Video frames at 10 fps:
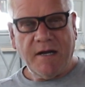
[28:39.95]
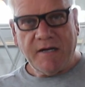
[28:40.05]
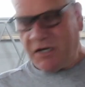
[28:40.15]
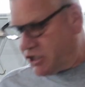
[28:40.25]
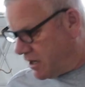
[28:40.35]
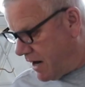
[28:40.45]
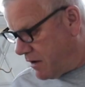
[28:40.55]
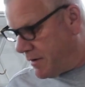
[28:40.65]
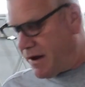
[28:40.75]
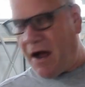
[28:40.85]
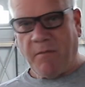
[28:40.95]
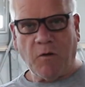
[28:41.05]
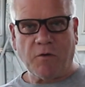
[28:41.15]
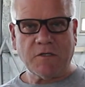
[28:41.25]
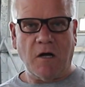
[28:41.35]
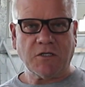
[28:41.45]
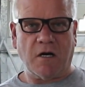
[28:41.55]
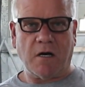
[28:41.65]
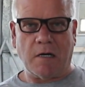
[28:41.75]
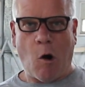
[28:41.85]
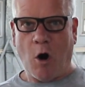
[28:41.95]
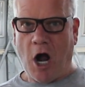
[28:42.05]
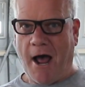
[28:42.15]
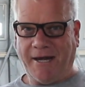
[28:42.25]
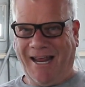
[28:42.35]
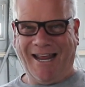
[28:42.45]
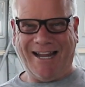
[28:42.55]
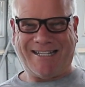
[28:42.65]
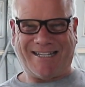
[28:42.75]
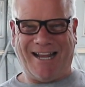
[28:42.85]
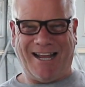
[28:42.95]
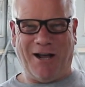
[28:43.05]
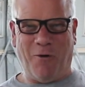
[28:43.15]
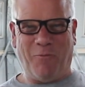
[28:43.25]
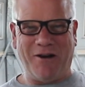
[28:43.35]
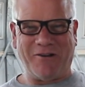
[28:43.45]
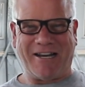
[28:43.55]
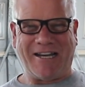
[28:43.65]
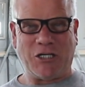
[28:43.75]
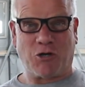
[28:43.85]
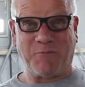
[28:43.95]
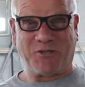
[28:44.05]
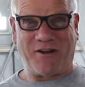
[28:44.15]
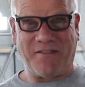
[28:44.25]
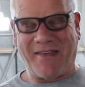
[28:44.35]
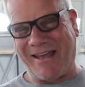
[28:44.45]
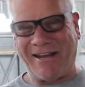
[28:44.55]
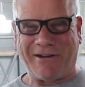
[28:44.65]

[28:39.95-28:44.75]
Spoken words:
And share how my results are or not. I hope we don't get any drips or anything.